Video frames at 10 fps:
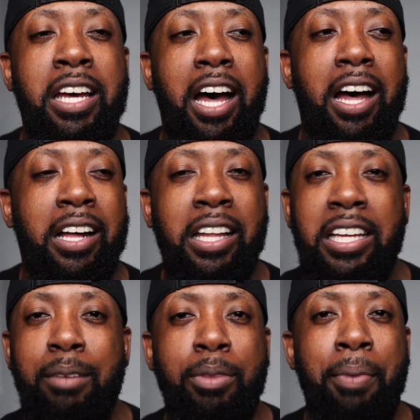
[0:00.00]
uh, cleaned
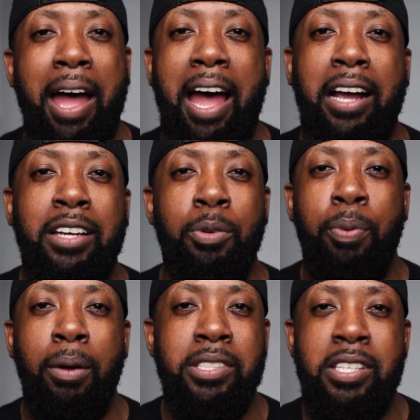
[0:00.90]
up the back. You
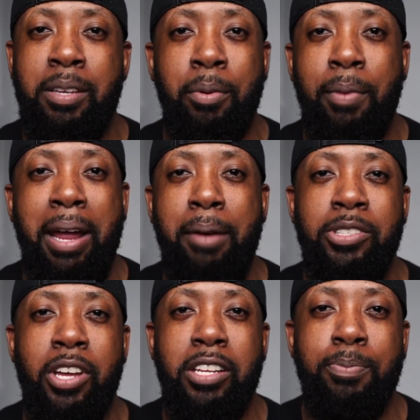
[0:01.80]
probably see some of my
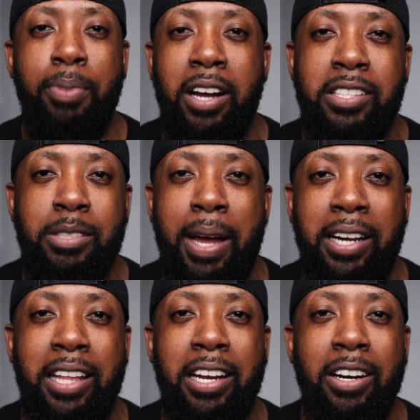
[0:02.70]
Amazon boxes back
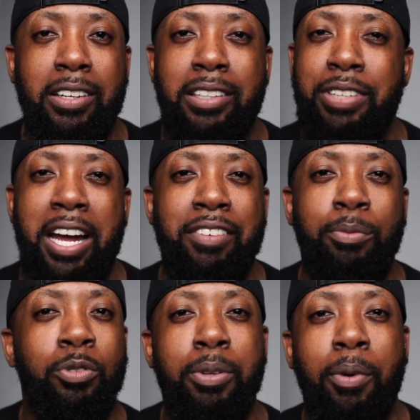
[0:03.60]
there if I haven't
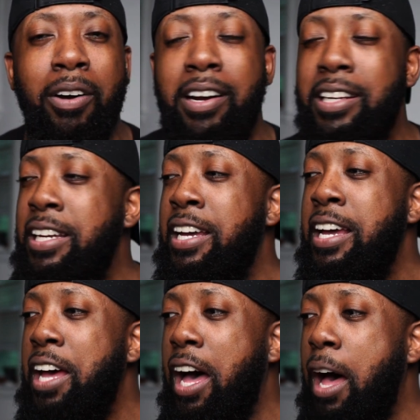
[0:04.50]
moved them already.
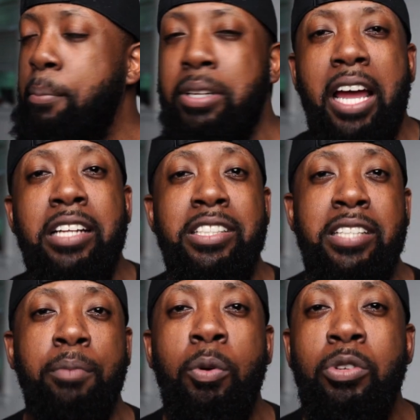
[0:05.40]
Uh, but yeah,
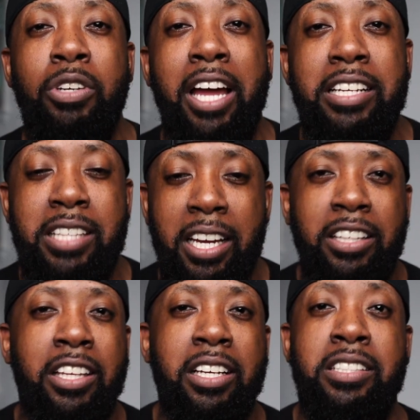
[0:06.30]
tell me what do you guys think of
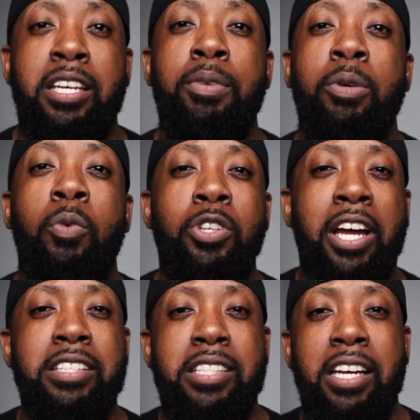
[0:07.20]
the look. Tell me what do you
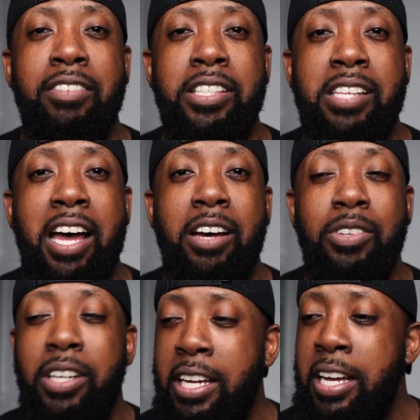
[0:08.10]
guys think of the sound.
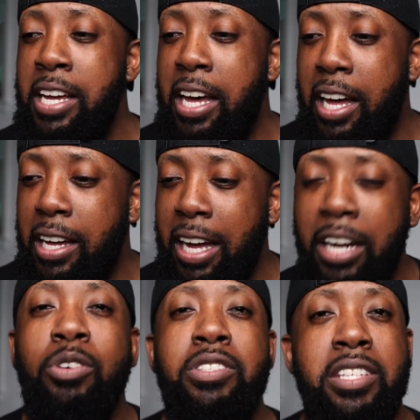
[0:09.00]
Uh, I
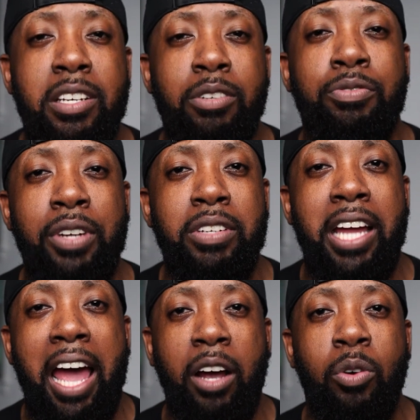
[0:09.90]
know it's still very
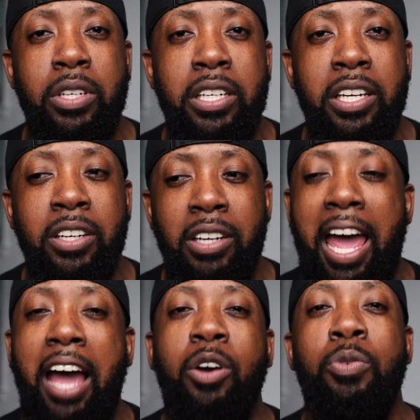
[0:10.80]
in here,
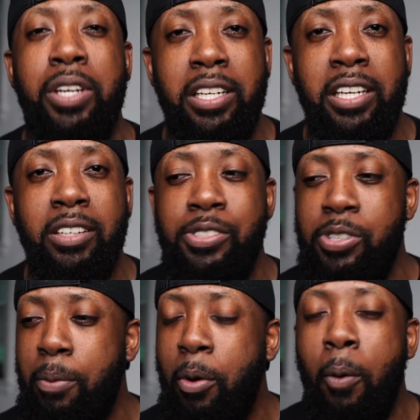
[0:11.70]
echoey in here, so
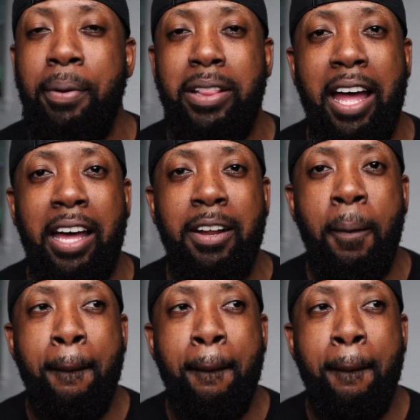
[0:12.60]
I'm hoping that